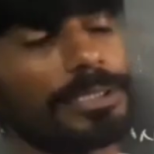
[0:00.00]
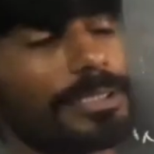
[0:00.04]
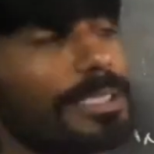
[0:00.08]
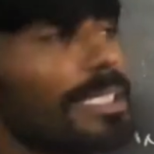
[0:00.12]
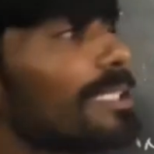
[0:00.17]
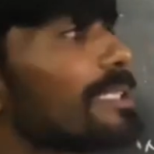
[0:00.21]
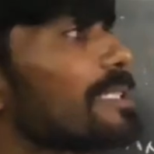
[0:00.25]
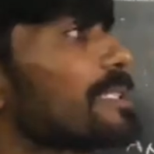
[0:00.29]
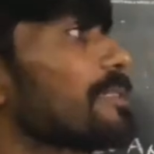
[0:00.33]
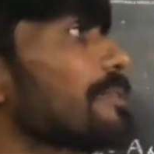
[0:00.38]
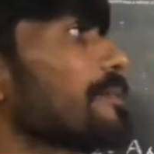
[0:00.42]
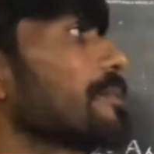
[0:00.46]

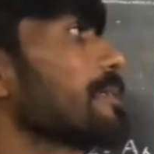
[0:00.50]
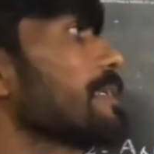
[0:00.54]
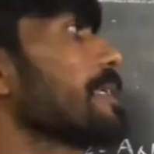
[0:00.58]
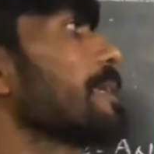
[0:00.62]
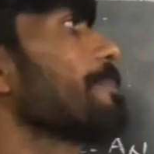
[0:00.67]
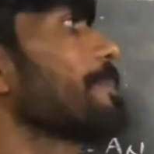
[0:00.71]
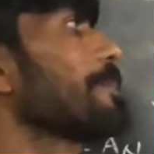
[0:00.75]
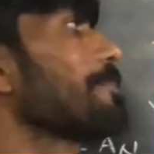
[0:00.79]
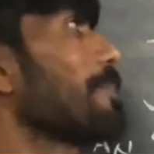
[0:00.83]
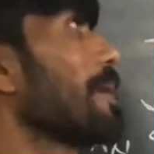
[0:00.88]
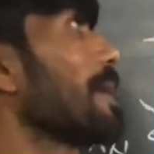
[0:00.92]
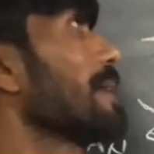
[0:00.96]
Just
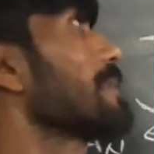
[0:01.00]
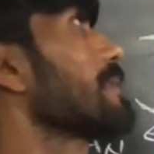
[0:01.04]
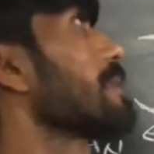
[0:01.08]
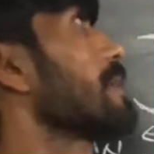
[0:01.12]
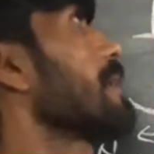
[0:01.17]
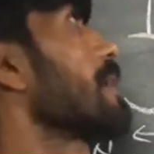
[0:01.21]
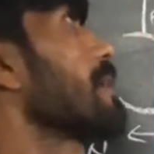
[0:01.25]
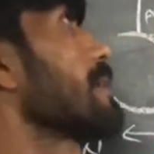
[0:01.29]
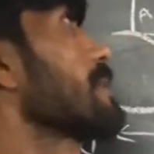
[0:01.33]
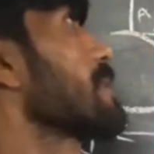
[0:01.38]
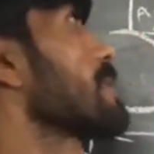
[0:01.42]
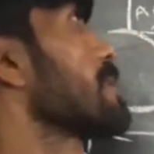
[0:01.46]
keep in mind
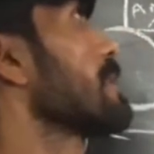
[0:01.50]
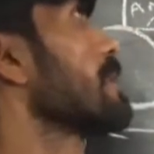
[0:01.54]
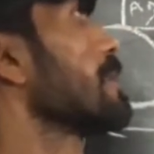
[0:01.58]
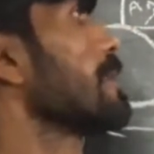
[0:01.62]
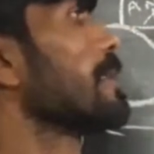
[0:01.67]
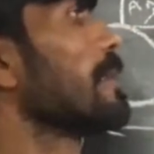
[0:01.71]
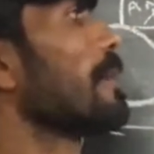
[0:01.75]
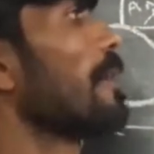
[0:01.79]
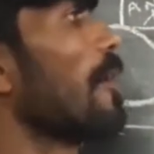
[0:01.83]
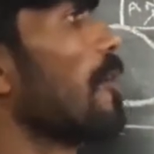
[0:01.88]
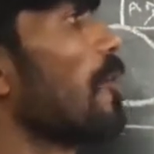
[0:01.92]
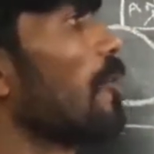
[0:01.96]
that
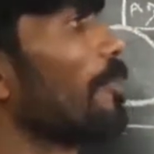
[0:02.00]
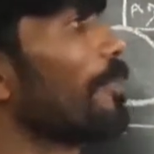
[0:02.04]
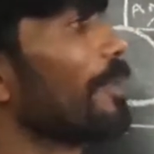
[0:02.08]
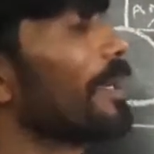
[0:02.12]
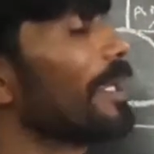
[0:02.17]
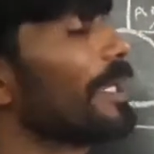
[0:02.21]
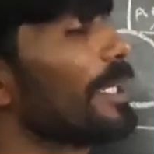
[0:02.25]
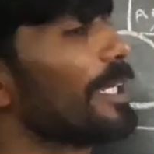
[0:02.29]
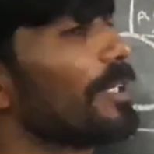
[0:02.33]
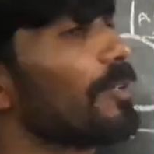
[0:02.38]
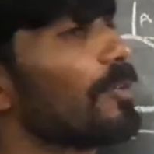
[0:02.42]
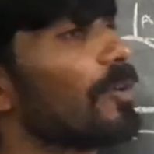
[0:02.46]
how
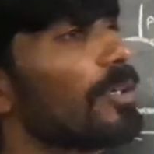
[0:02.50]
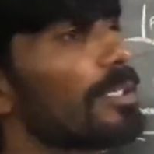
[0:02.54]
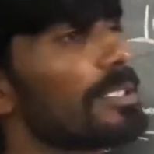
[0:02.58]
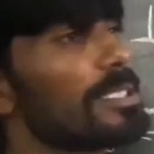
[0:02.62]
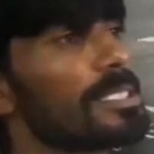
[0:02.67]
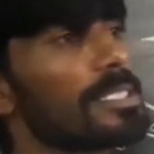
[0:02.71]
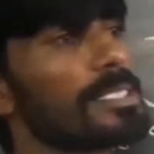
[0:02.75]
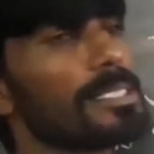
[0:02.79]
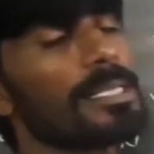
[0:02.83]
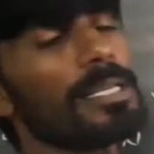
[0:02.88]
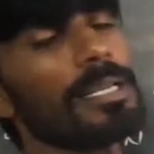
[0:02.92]
many nodes